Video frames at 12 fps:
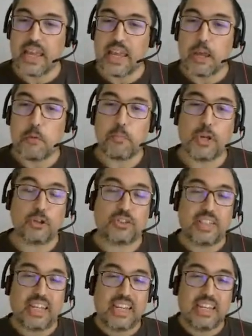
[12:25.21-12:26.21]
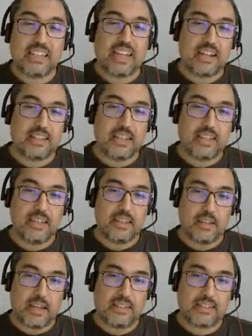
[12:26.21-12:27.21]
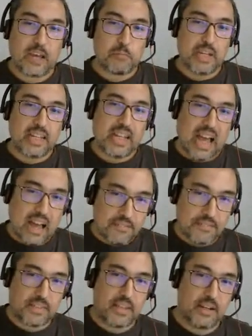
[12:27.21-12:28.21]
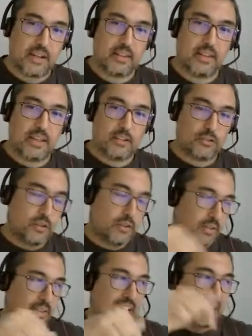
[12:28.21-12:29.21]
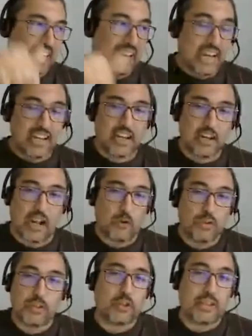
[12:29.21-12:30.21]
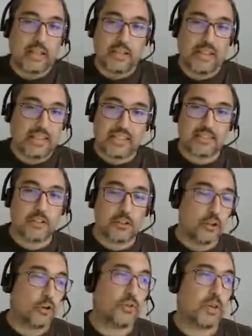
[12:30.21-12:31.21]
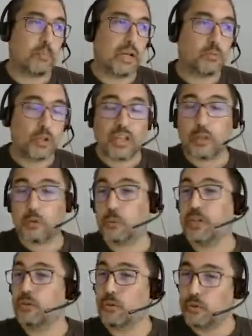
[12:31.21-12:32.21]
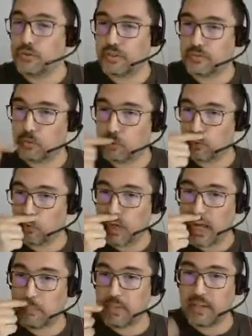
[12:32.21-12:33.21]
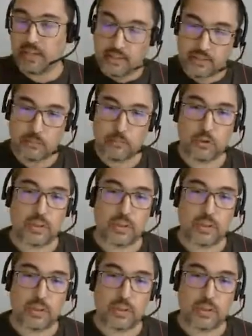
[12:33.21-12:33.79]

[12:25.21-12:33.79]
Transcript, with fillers: because initrd is happening after the sorry the, the kernel already doesn't know the password that we introduces to, to GRUB in this model